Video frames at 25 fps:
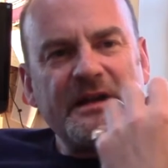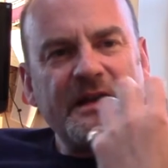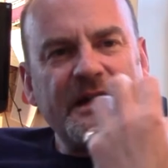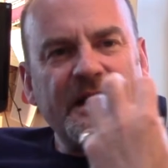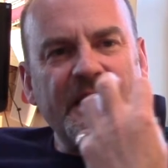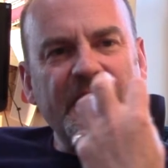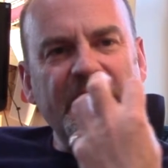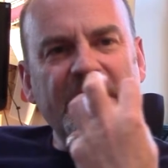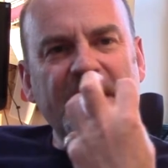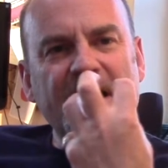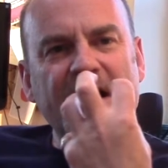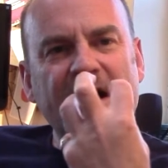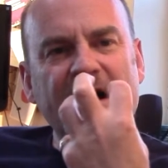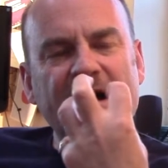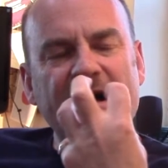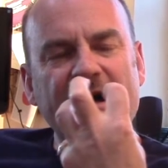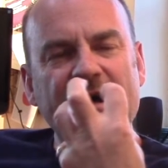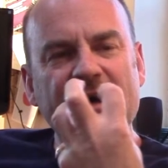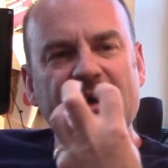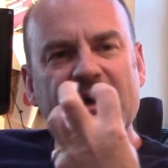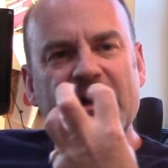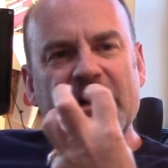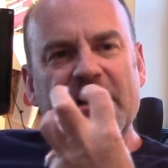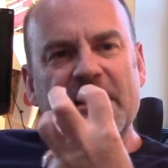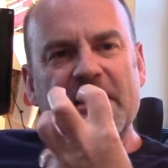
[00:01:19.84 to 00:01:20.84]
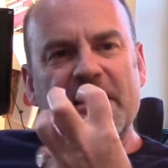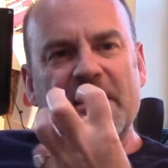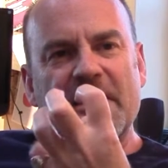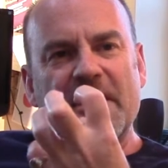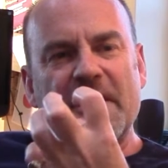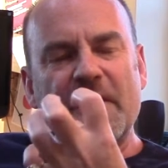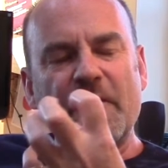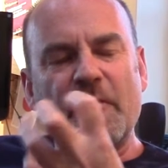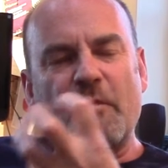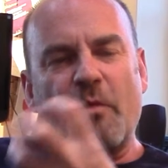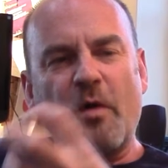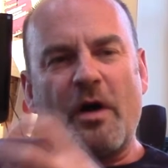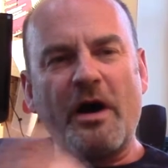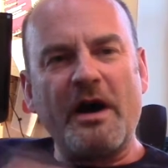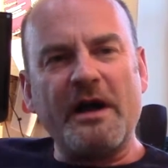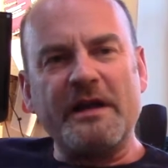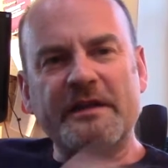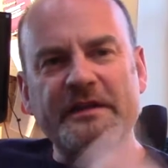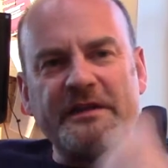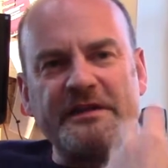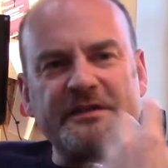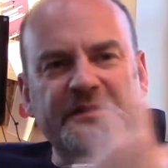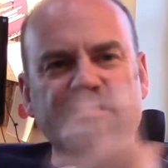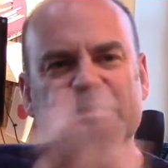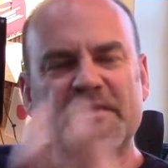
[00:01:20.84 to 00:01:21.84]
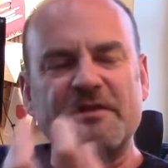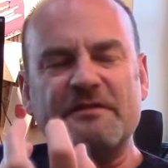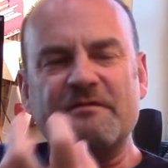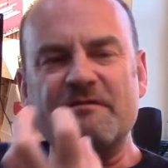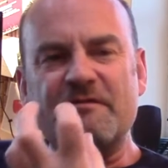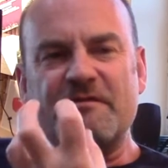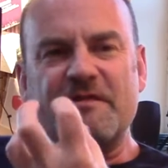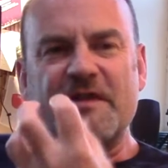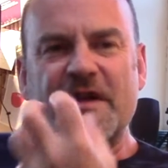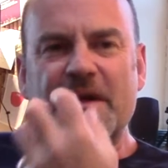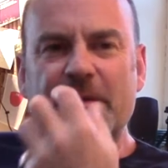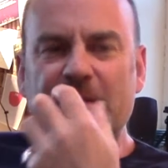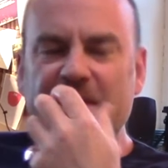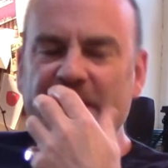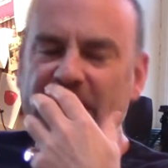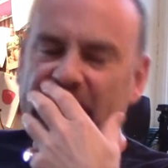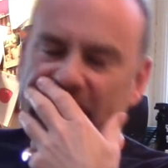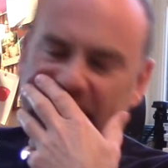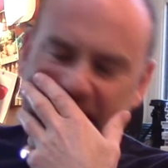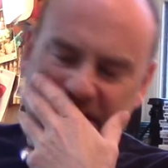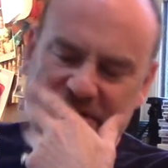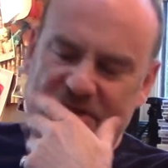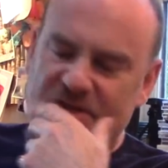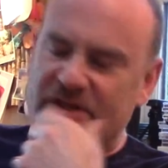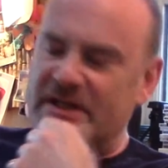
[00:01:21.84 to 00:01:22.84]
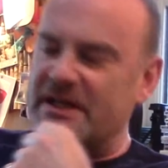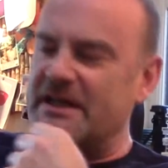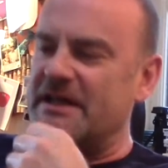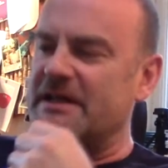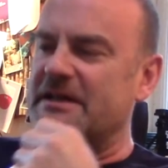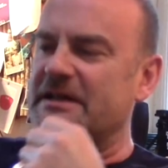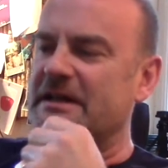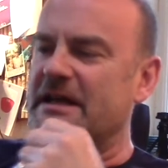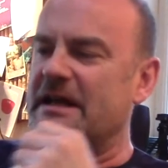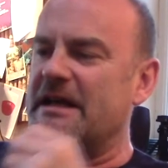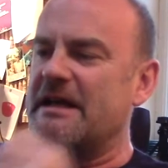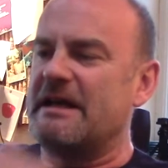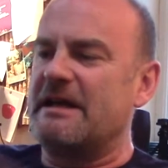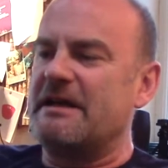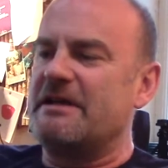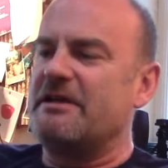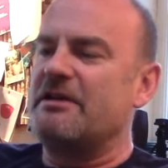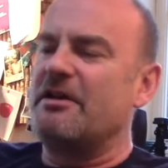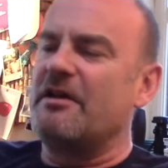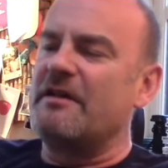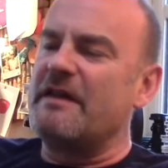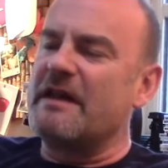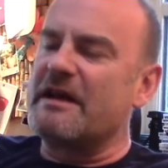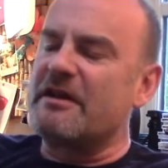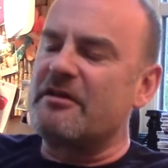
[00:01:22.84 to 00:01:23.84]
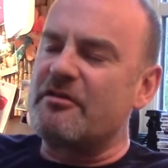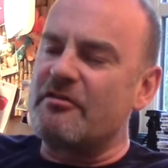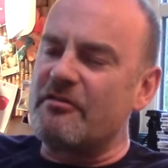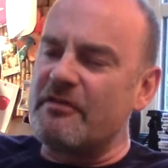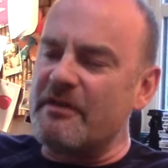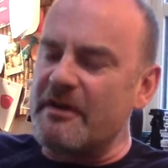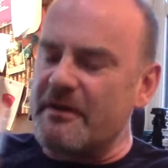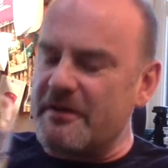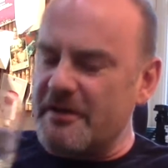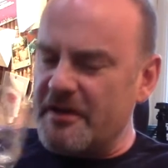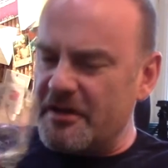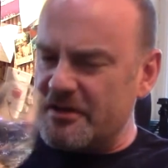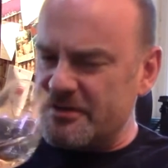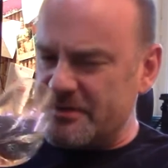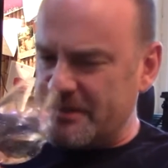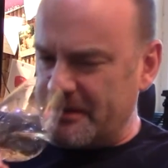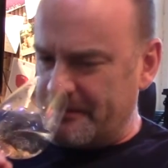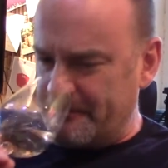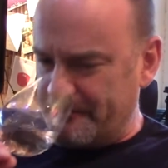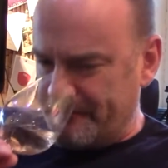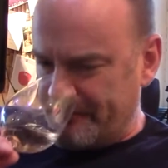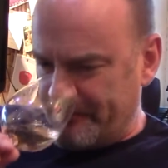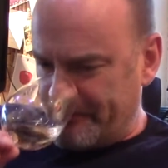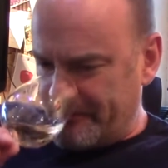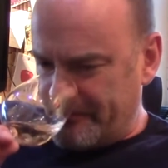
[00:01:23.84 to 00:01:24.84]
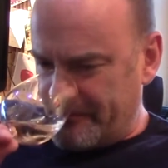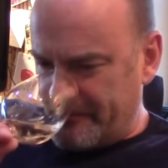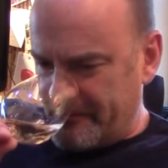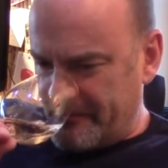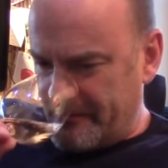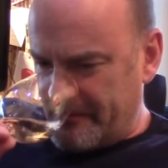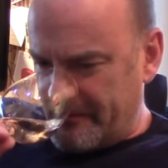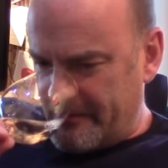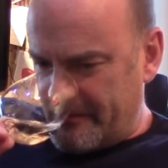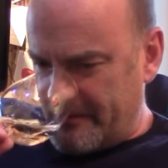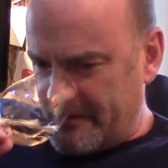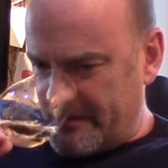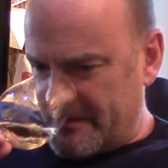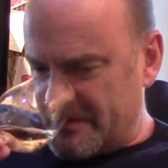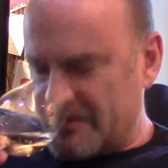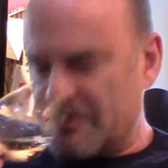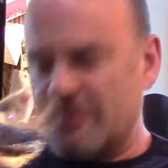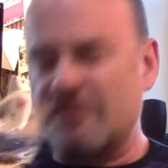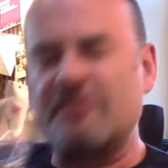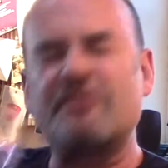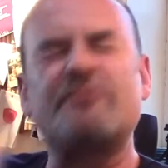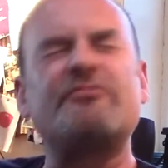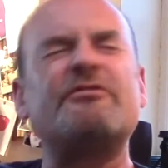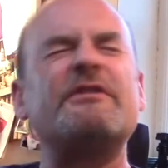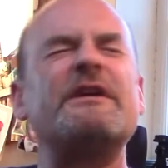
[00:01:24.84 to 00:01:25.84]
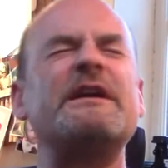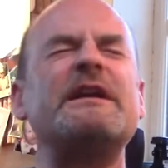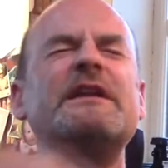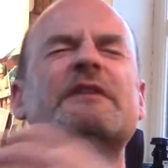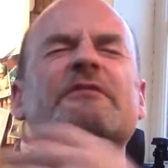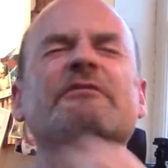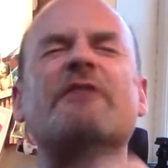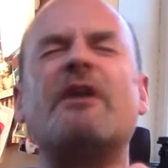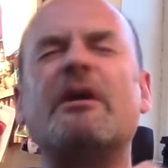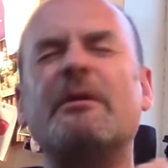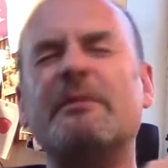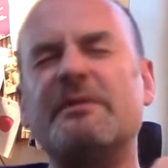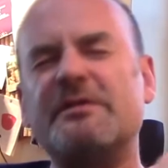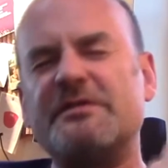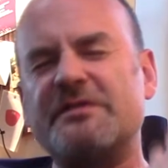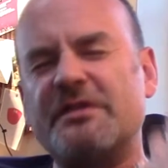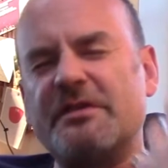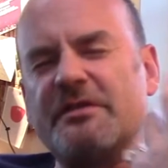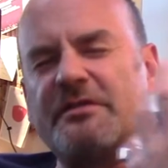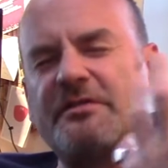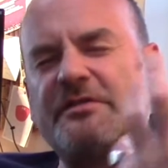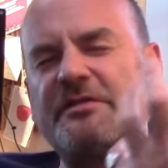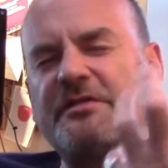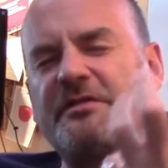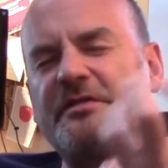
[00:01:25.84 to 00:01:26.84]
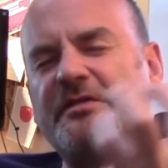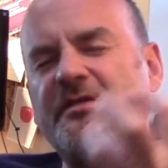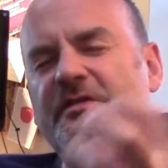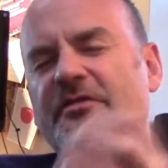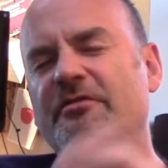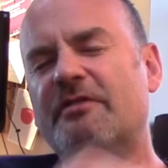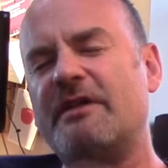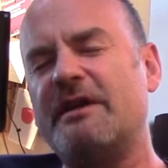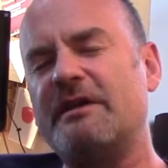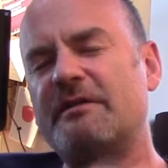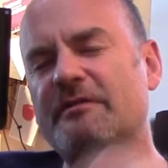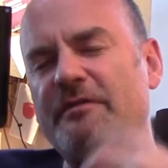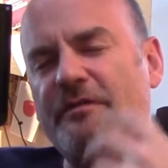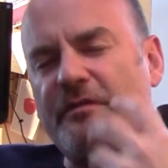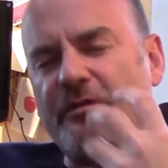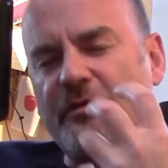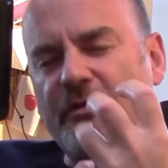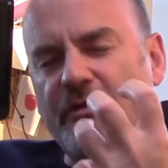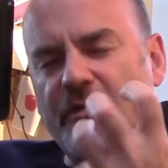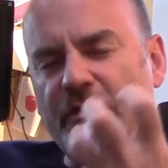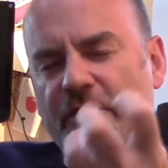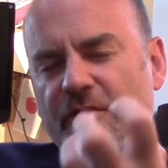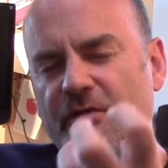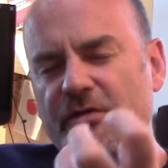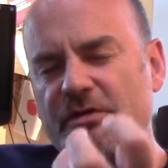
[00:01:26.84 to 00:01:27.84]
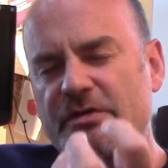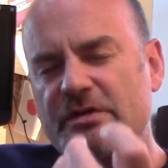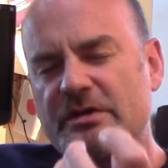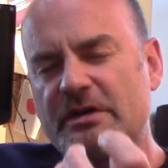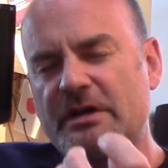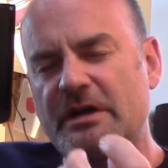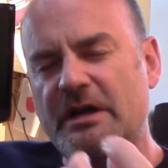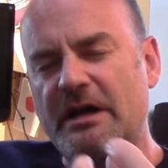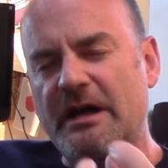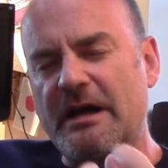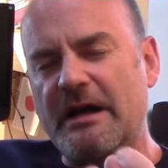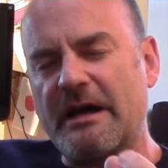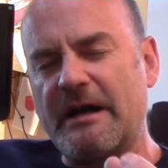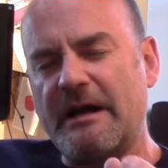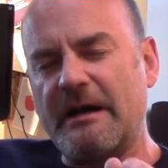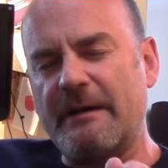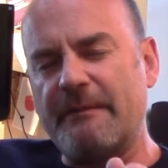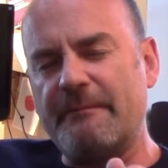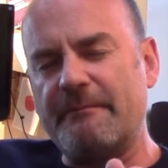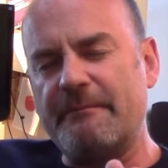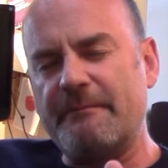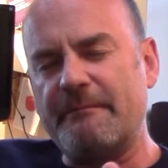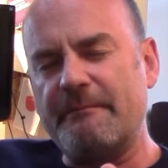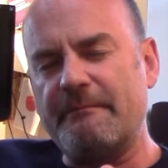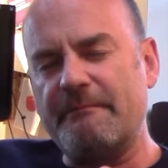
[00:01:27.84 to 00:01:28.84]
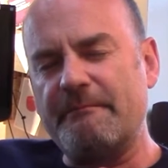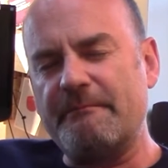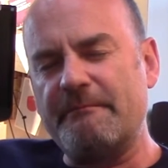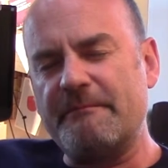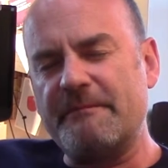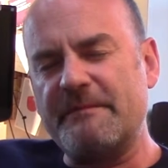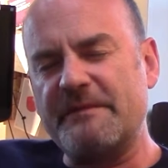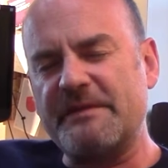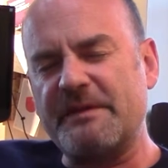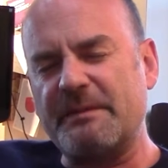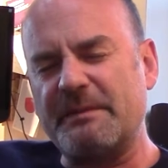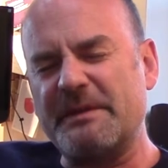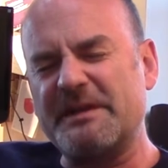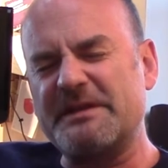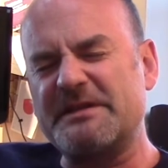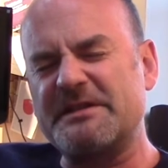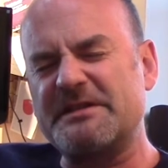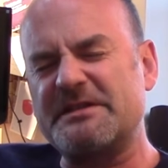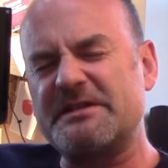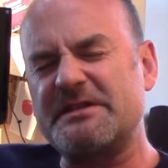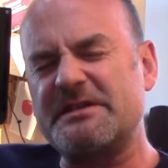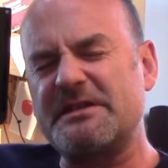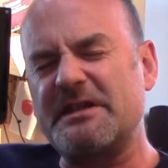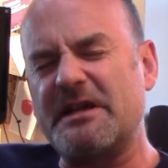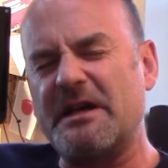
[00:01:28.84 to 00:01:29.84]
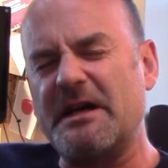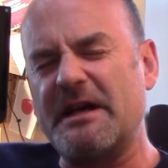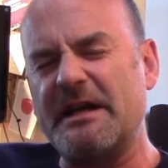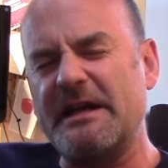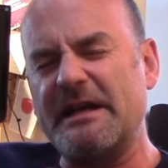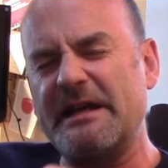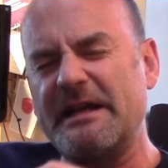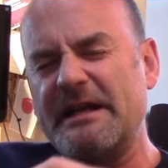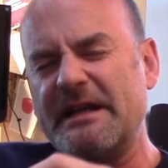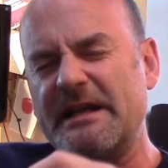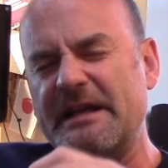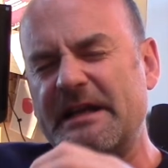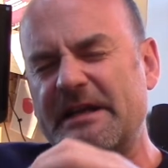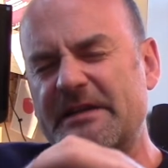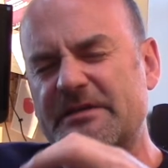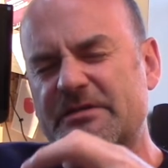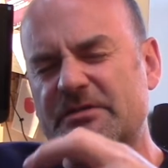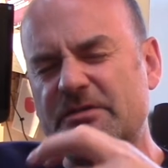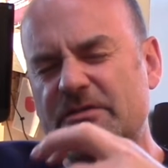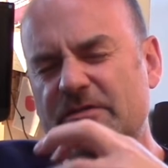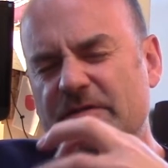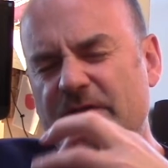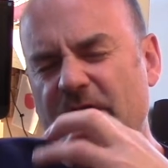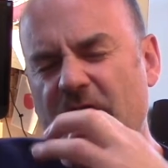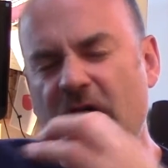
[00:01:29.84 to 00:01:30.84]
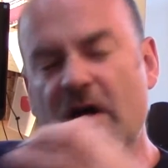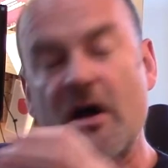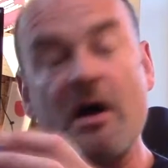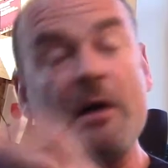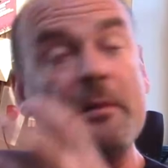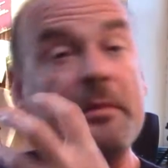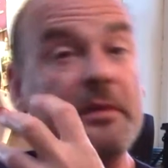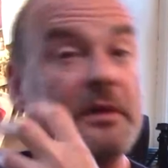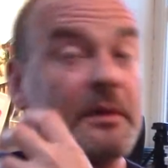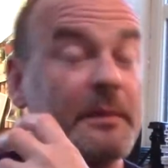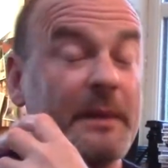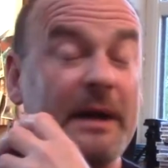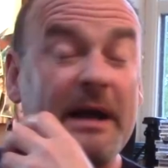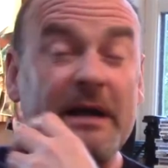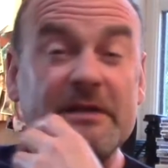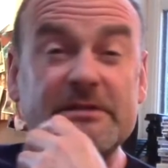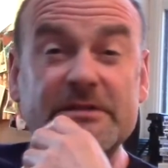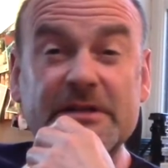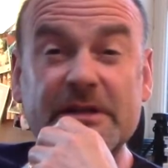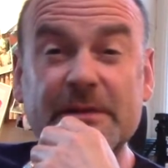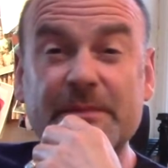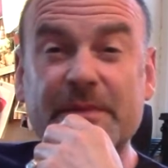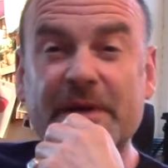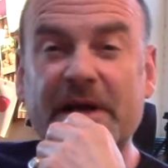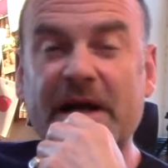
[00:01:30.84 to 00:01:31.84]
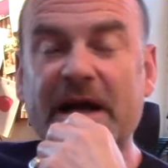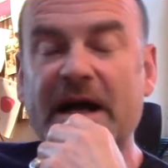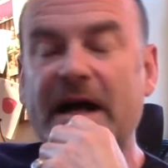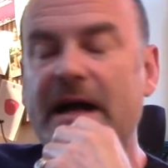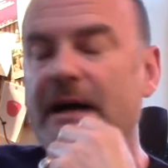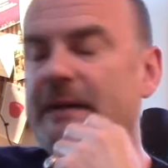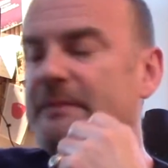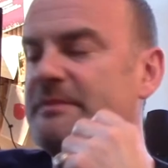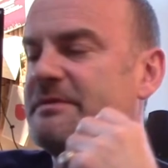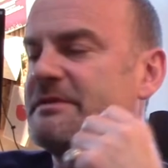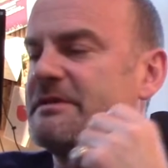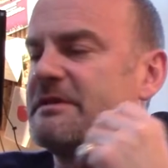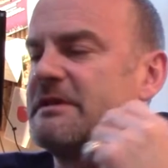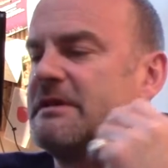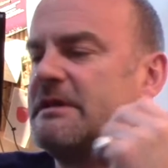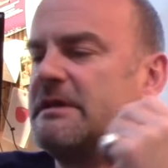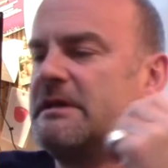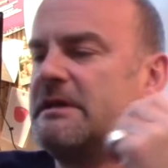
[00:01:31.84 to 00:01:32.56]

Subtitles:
a wine that's full of vim and energy, and you know, they're largely sort of green aromas, so green fruit, something slightly sort of herbal about it perhaps.